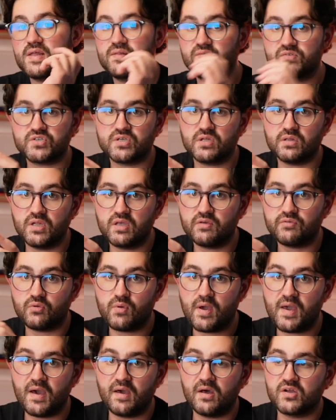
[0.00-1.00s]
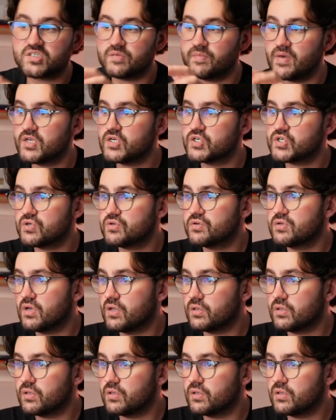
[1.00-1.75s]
instantly through AI automation.